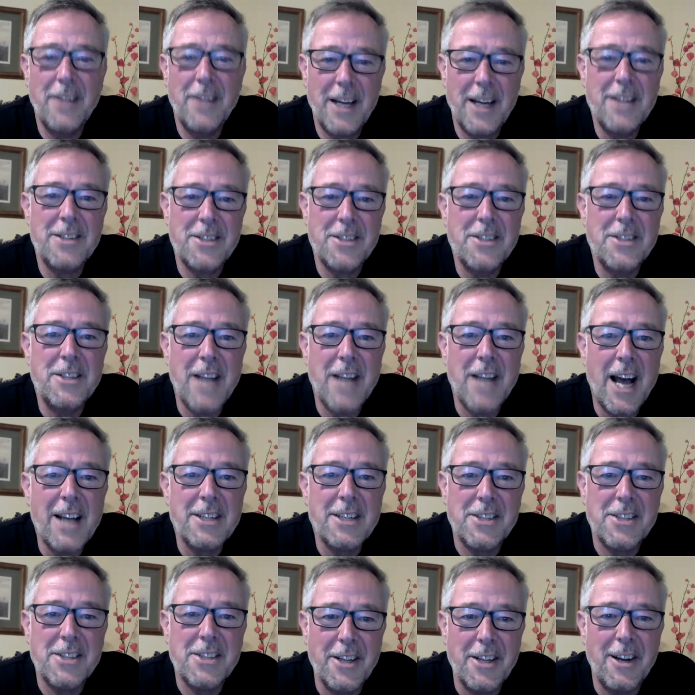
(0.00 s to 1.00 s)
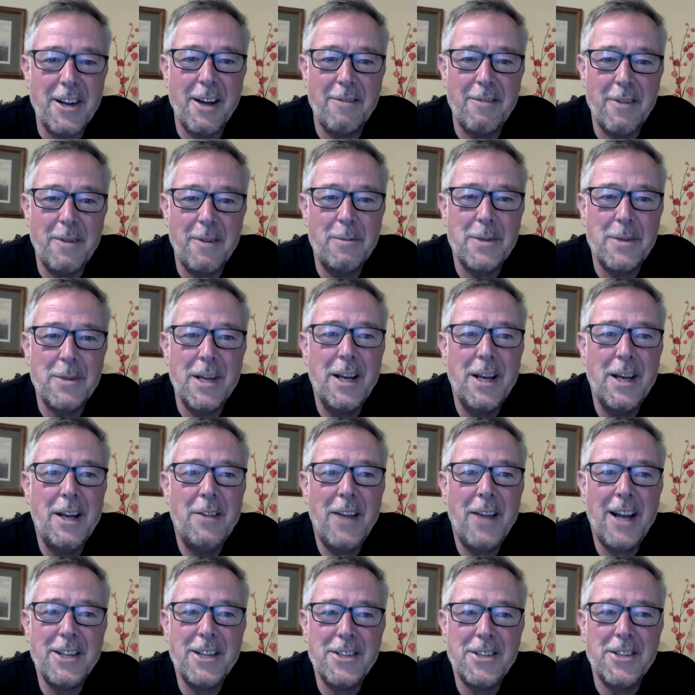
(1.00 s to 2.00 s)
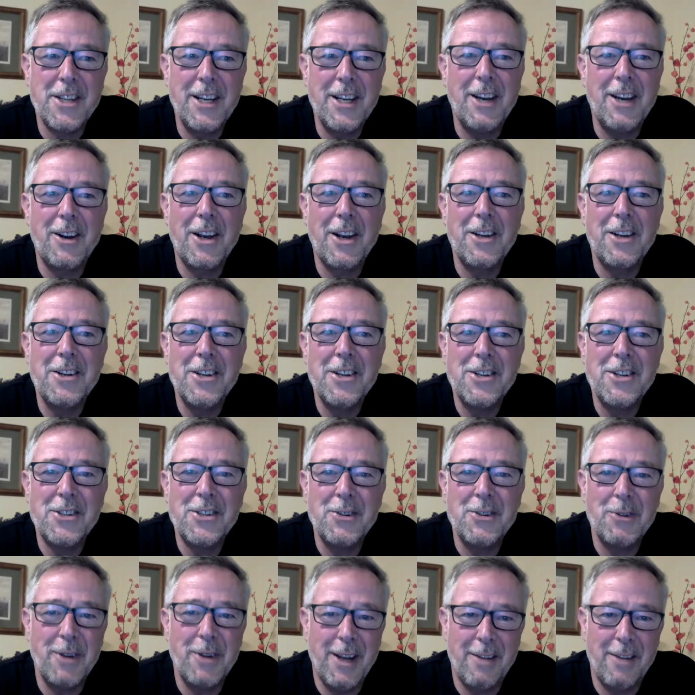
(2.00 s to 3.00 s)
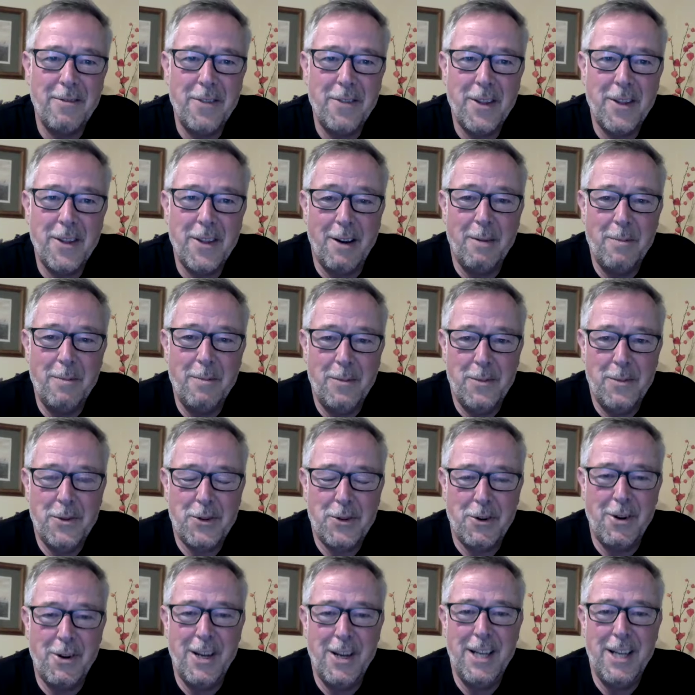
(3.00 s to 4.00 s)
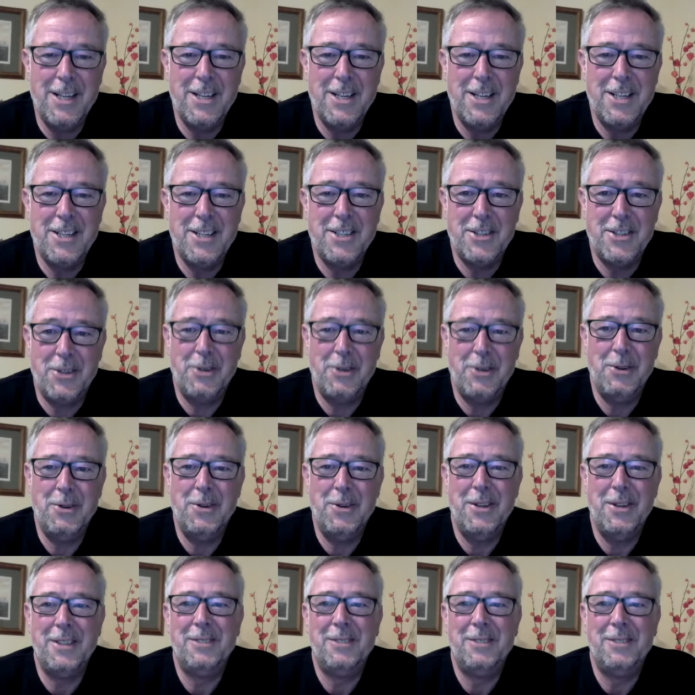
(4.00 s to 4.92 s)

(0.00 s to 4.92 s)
that's the unconditional love that I'm trying to